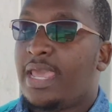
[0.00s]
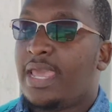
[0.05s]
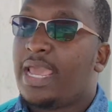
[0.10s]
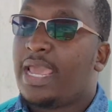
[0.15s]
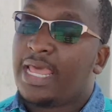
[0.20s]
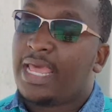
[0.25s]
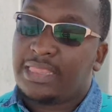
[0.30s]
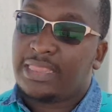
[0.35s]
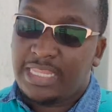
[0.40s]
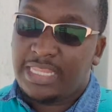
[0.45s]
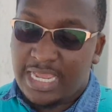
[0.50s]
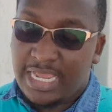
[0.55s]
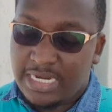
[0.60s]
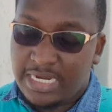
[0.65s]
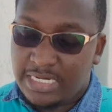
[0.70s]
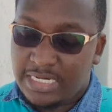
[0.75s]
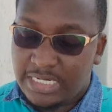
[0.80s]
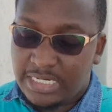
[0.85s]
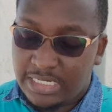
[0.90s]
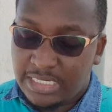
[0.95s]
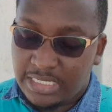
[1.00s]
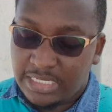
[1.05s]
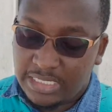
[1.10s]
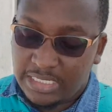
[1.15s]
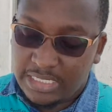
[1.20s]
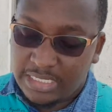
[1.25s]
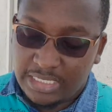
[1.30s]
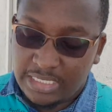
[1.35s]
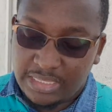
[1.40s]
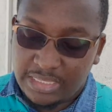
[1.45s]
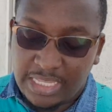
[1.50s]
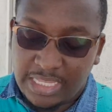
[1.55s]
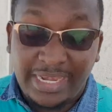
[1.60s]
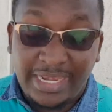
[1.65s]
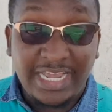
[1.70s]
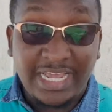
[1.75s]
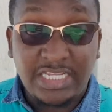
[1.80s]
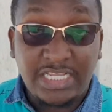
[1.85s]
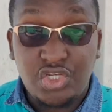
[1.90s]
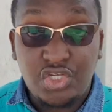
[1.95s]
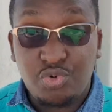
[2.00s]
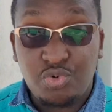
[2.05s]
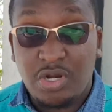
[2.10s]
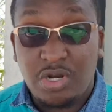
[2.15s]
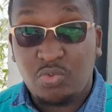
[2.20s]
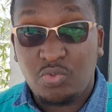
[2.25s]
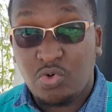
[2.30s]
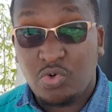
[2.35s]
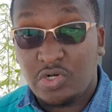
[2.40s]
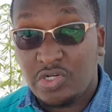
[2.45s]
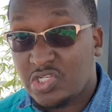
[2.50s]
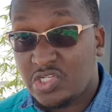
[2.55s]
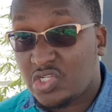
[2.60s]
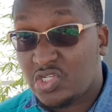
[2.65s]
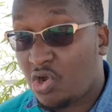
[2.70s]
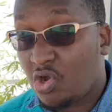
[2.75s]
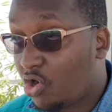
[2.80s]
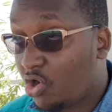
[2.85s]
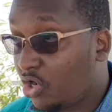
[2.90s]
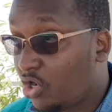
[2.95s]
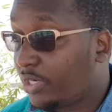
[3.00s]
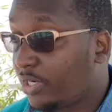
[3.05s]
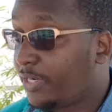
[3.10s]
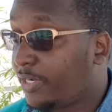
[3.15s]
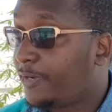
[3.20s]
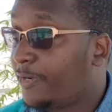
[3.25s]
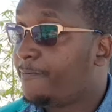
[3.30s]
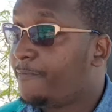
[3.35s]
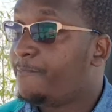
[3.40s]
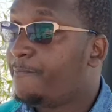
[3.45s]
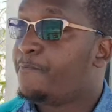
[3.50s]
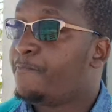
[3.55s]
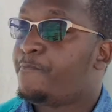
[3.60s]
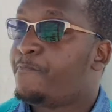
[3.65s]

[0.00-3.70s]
And then the next one was on